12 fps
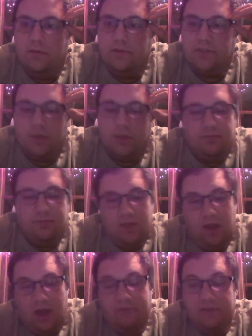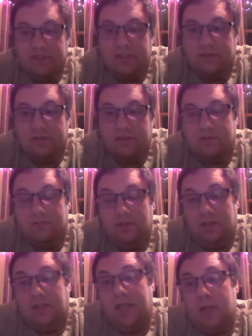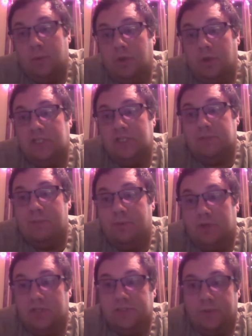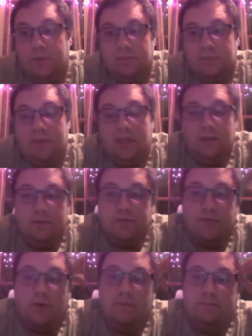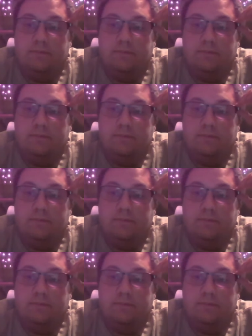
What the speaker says: So obviously, there's a lot of work needs to be put into it to make it useful.